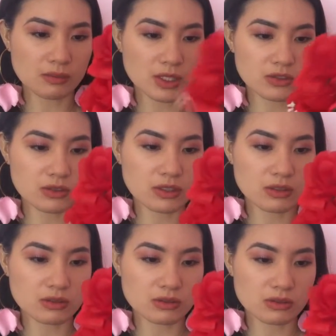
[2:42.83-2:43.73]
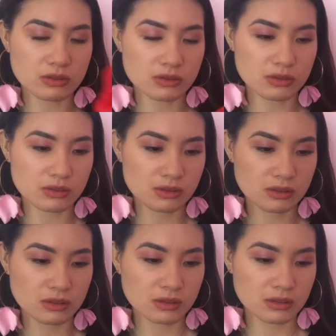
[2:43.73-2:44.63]
Make sure you use
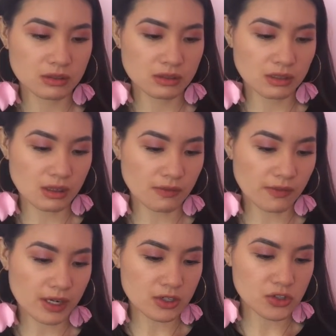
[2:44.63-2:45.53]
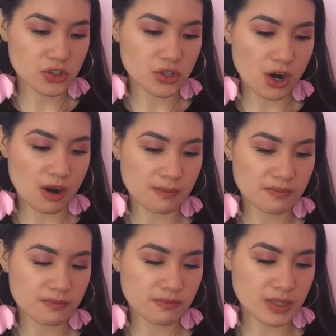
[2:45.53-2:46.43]
a very sharp
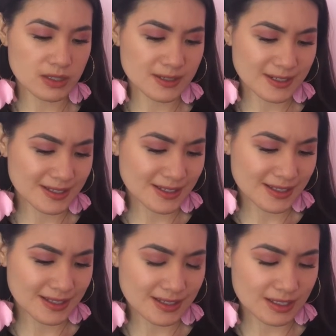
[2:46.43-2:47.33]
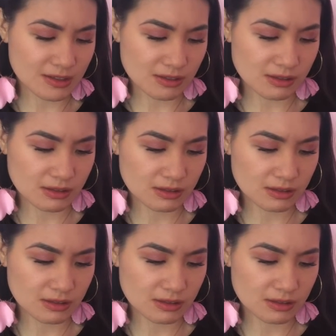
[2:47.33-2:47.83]
scissor.